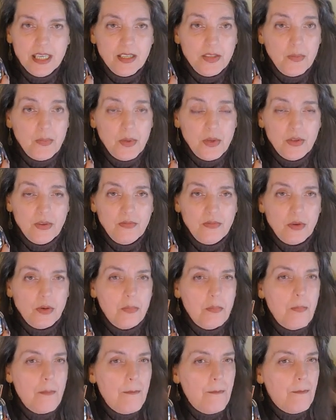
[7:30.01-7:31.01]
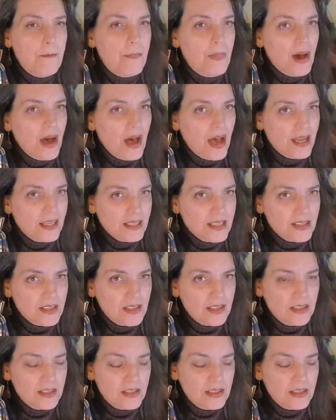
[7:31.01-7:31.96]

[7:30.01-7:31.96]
is beautiful, but